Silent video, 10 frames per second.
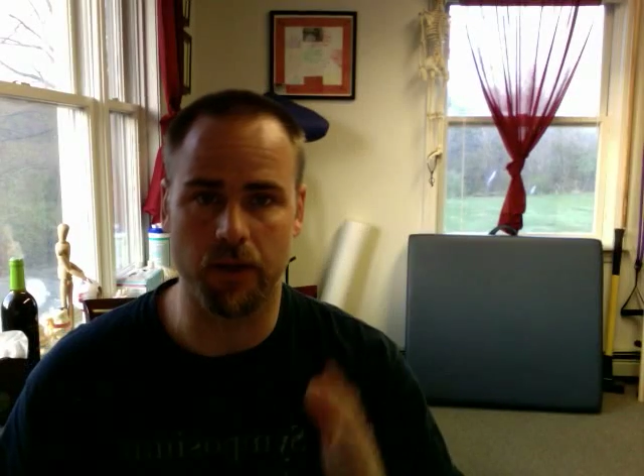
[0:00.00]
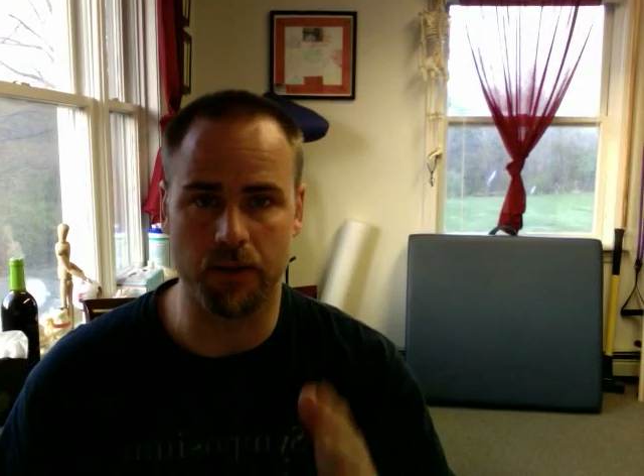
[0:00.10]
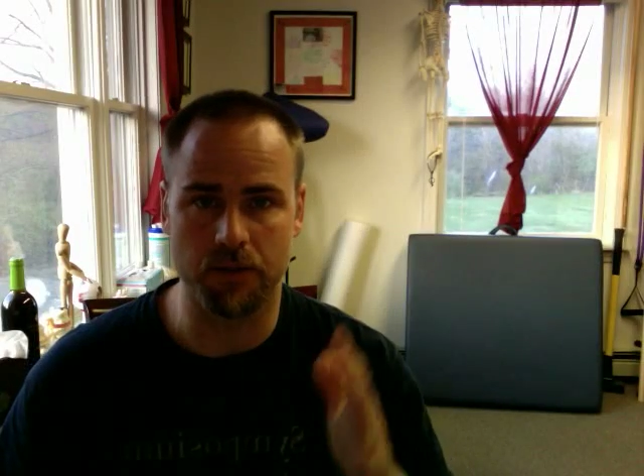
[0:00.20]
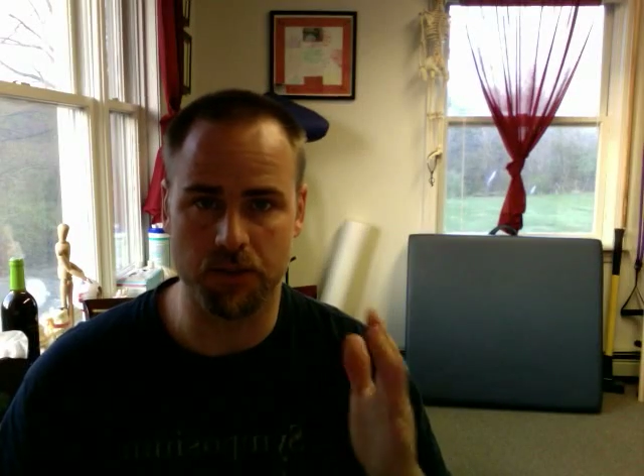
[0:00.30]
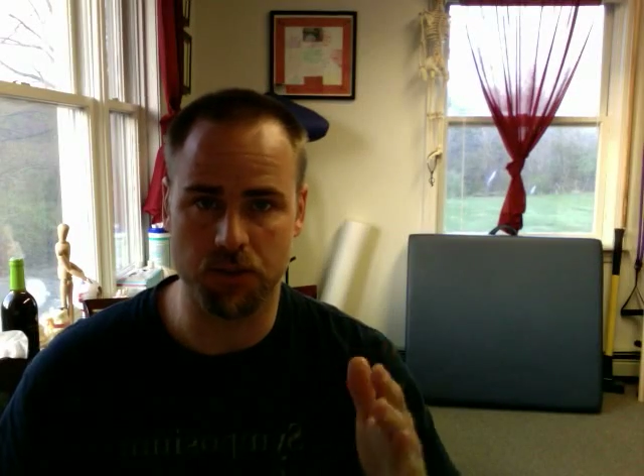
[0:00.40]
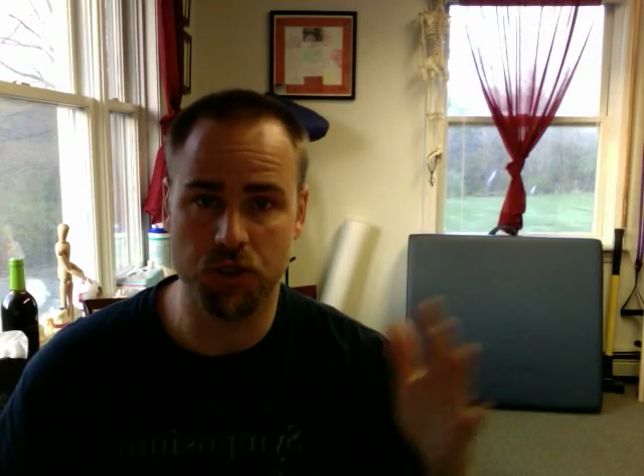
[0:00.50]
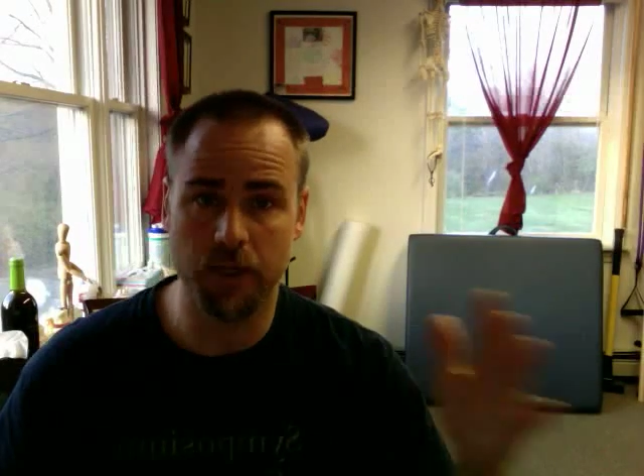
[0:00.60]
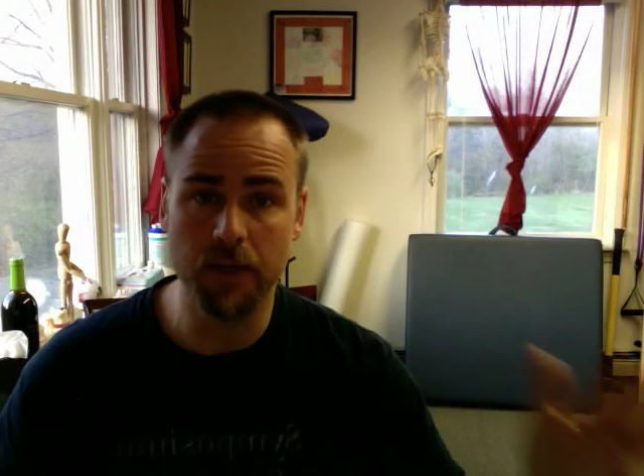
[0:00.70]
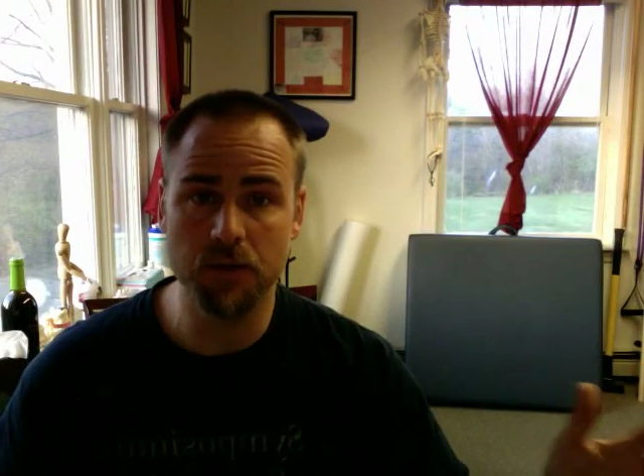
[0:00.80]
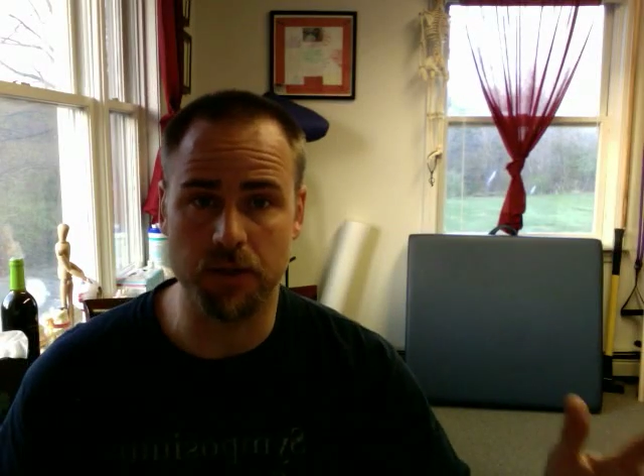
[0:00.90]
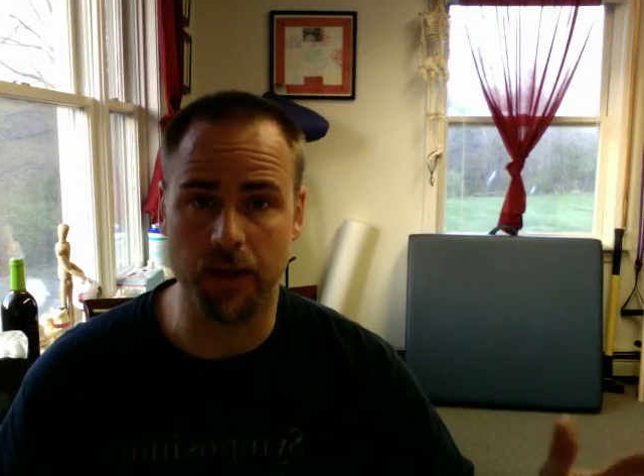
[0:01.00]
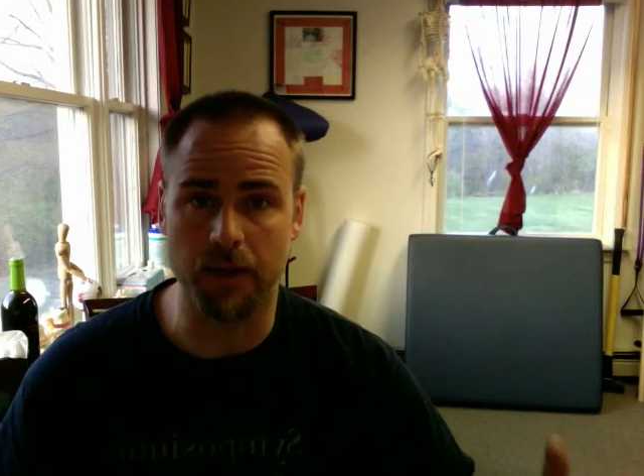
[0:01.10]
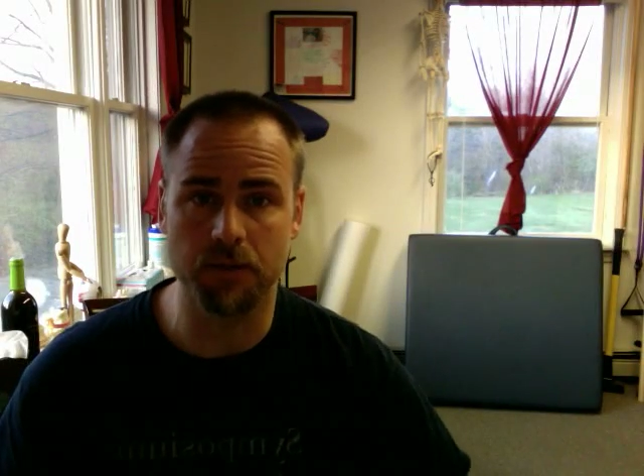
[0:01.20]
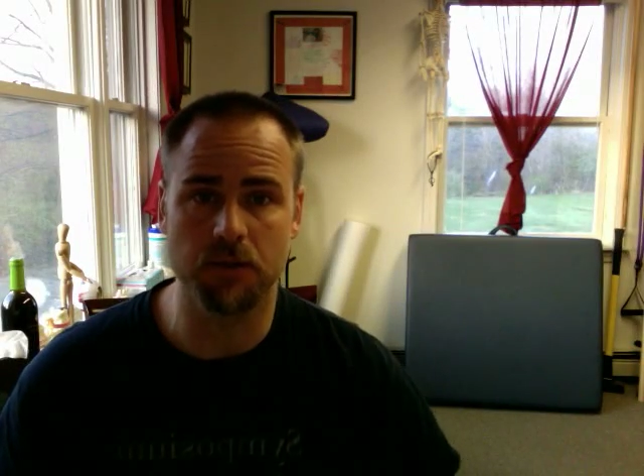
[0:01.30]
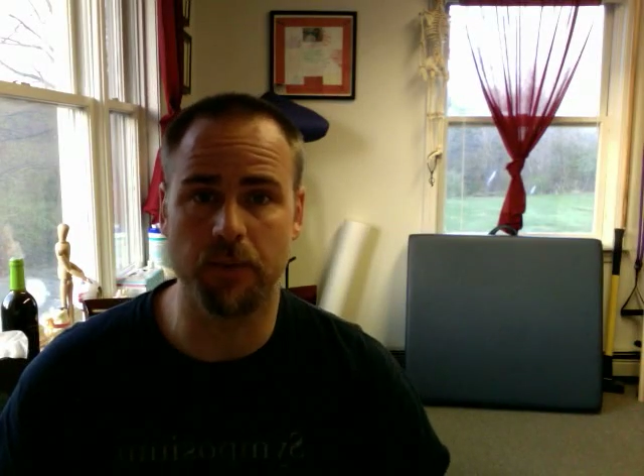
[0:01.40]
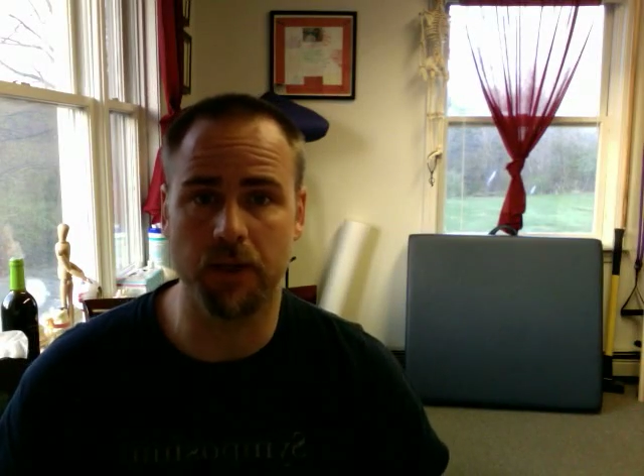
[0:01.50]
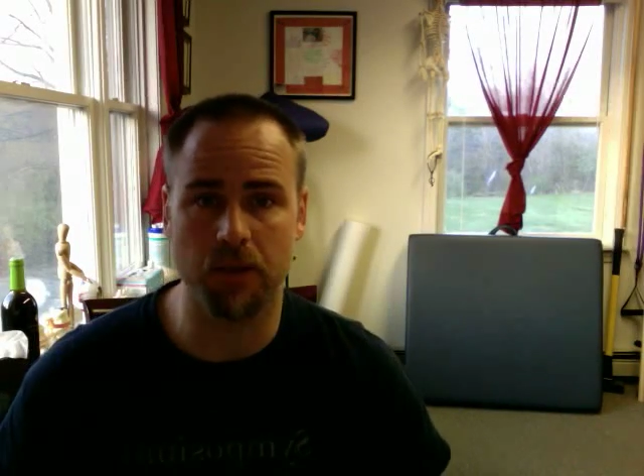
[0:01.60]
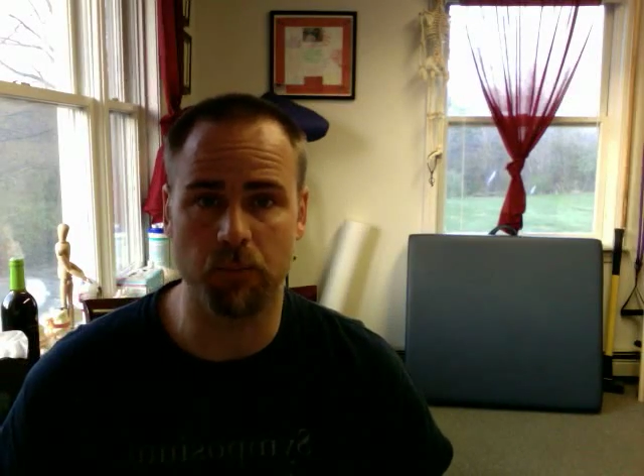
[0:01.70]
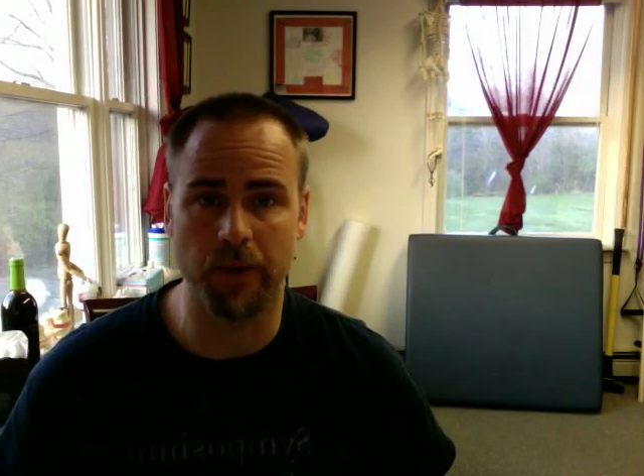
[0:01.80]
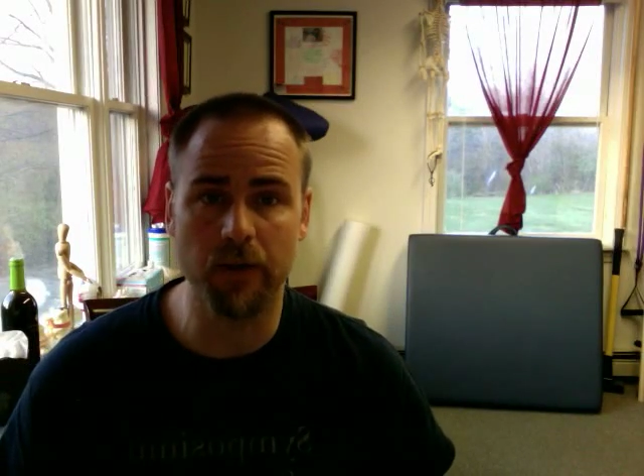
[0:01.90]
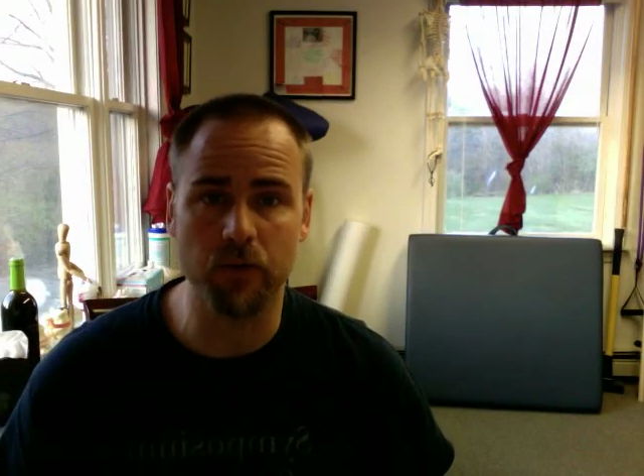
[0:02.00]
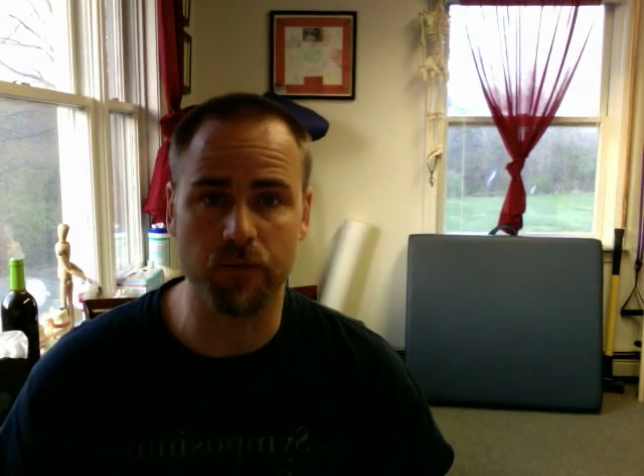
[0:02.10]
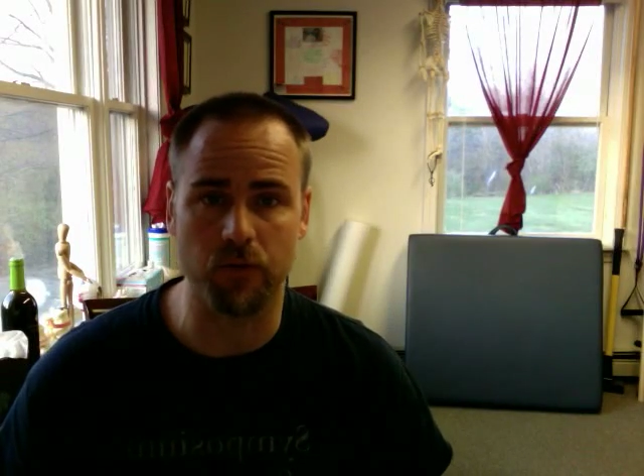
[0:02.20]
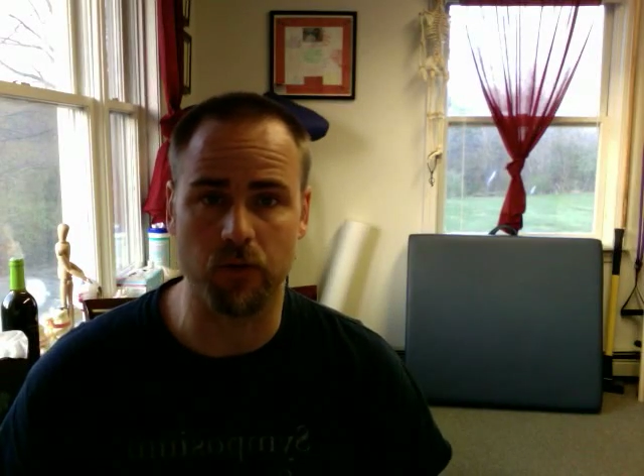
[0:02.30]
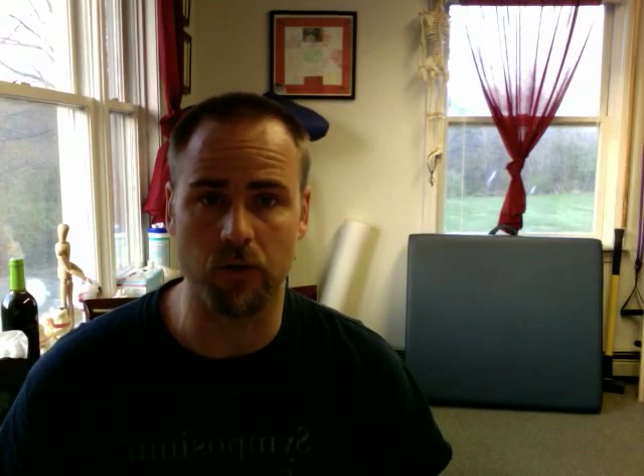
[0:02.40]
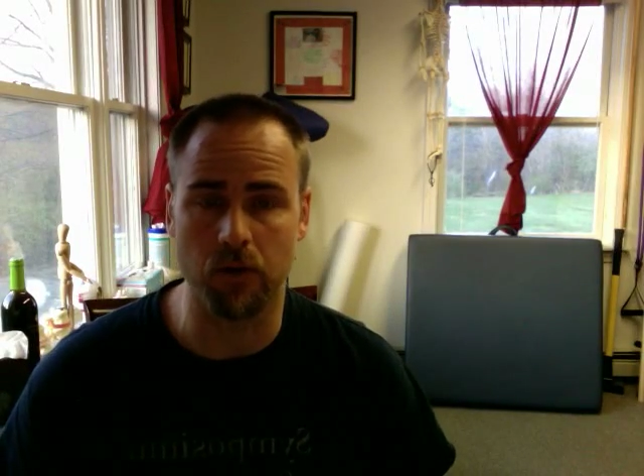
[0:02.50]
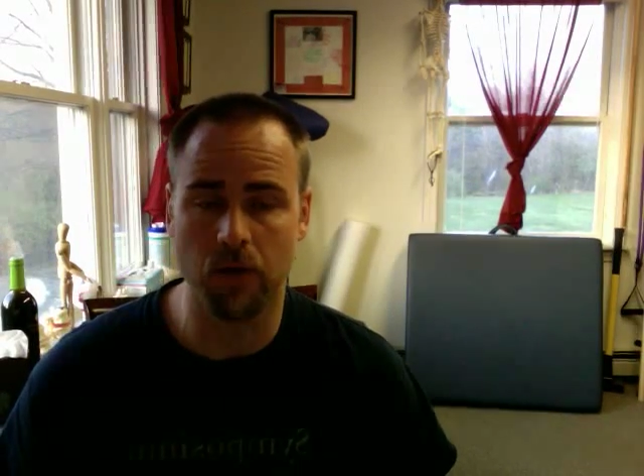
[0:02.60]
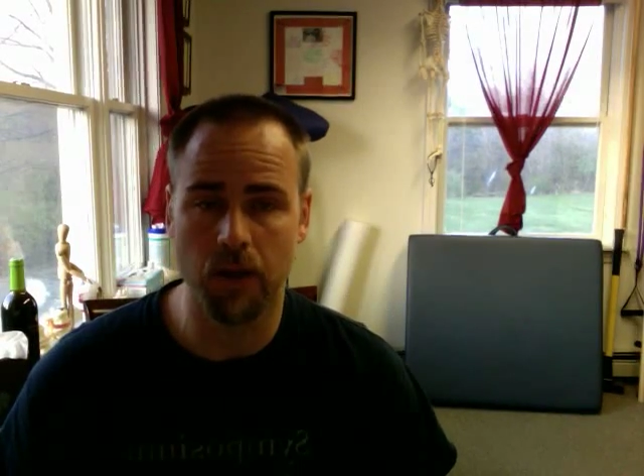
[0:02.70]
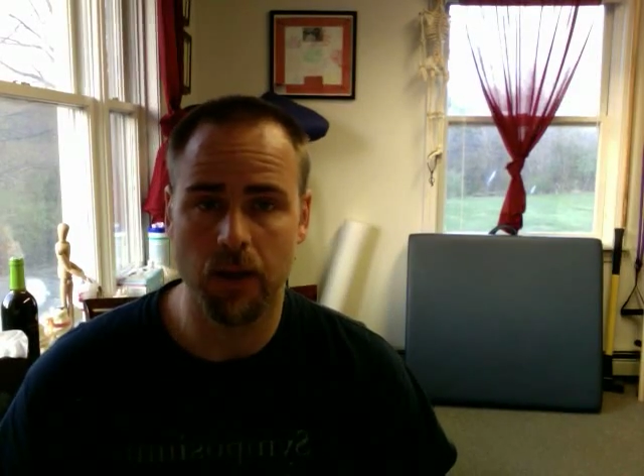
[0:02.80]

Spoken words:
and to change that, to make it better for her,